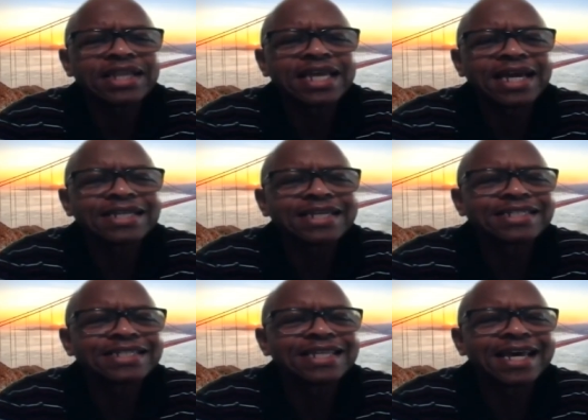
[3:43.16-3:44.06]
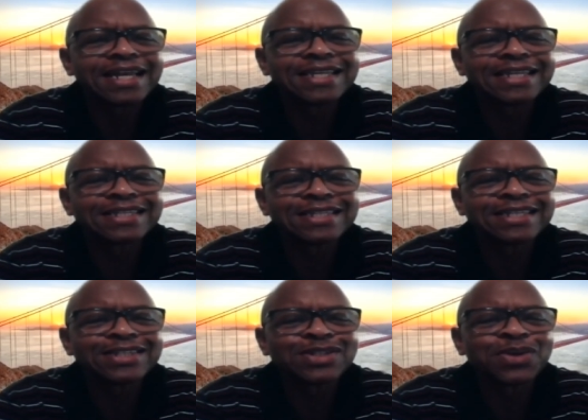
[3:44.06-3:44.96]
think I did see that in the
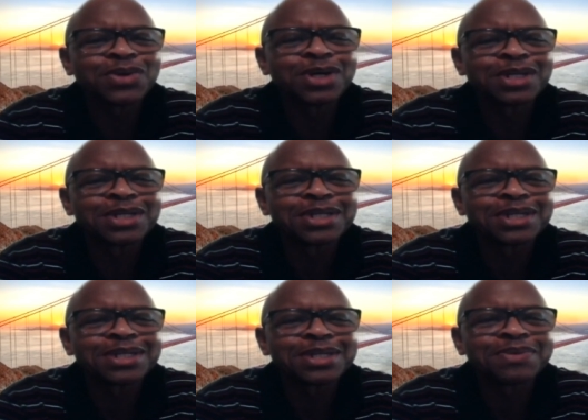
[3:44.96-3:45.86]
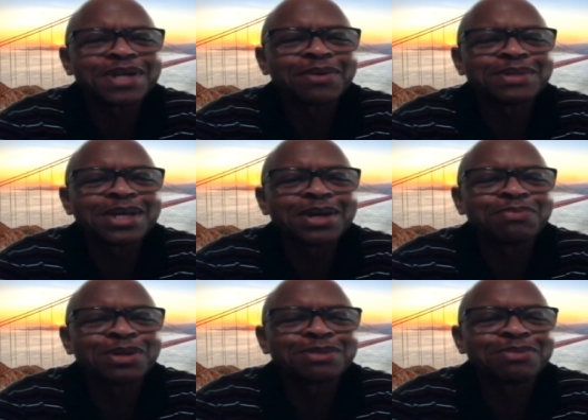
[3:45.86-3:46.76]
this store when yeah. I was there at
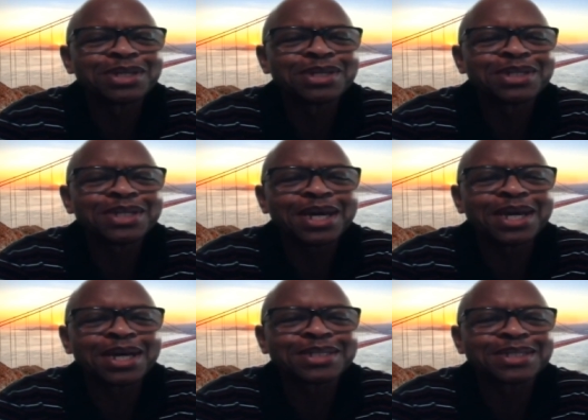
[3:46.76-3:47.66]
Booksmith. Yes.